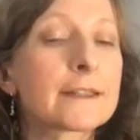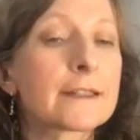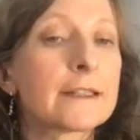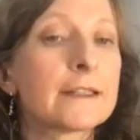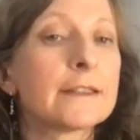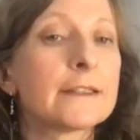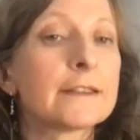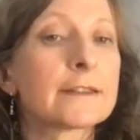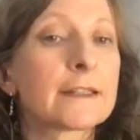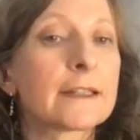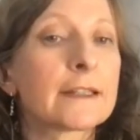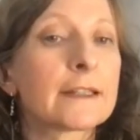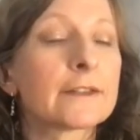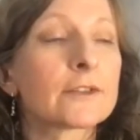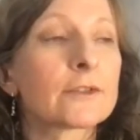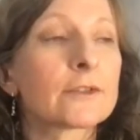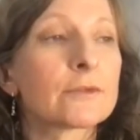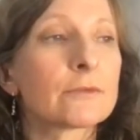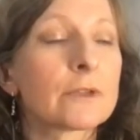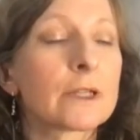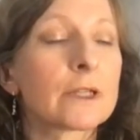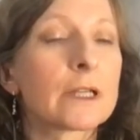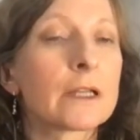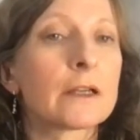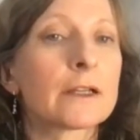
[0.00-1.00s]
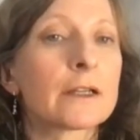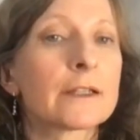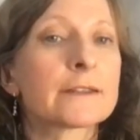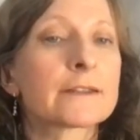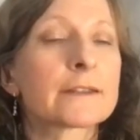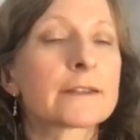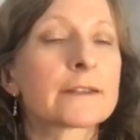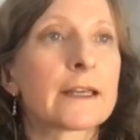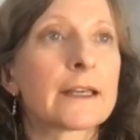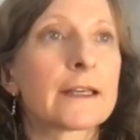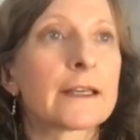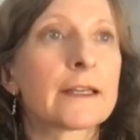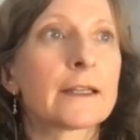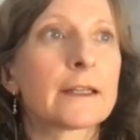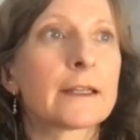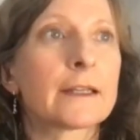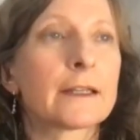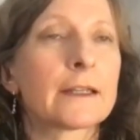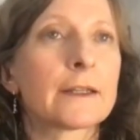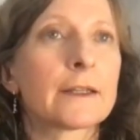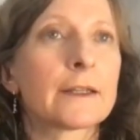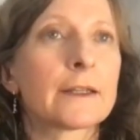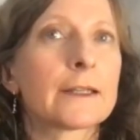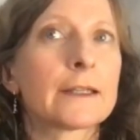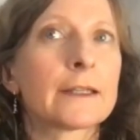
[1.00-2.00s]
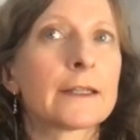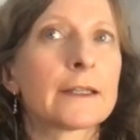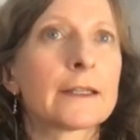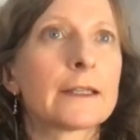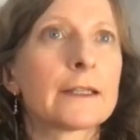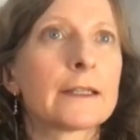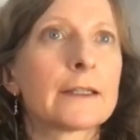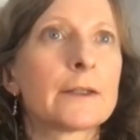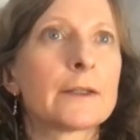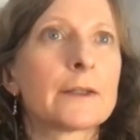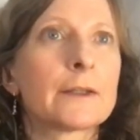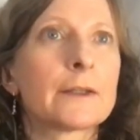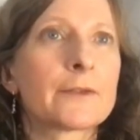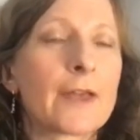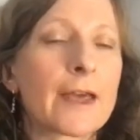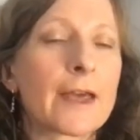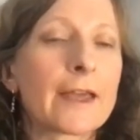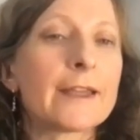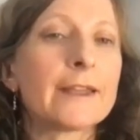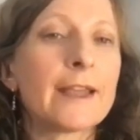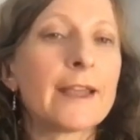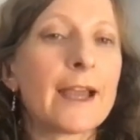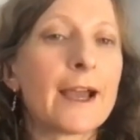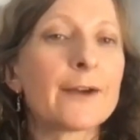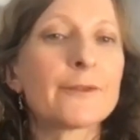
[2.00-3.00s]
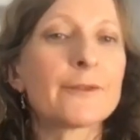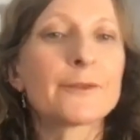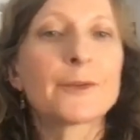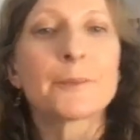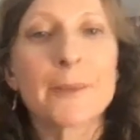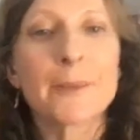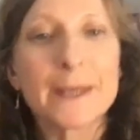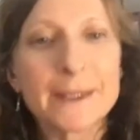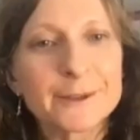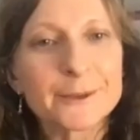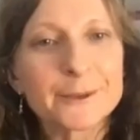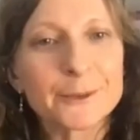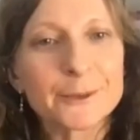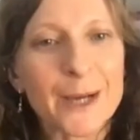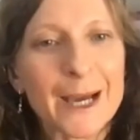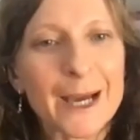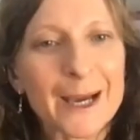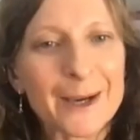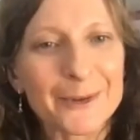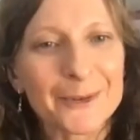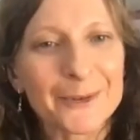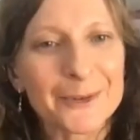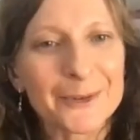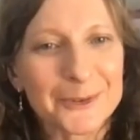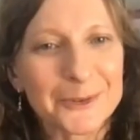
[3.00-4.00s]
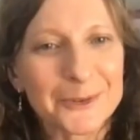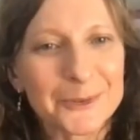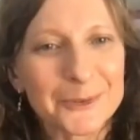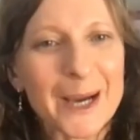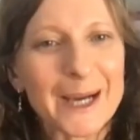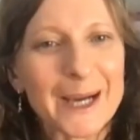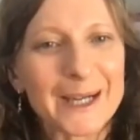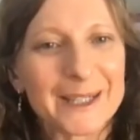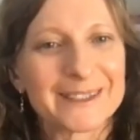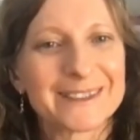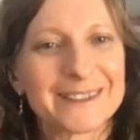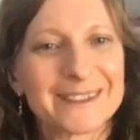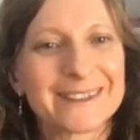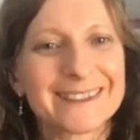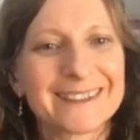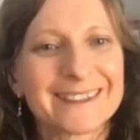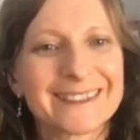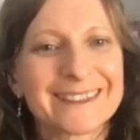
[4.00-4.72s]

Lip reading: these things and realize that they have a mental health as well.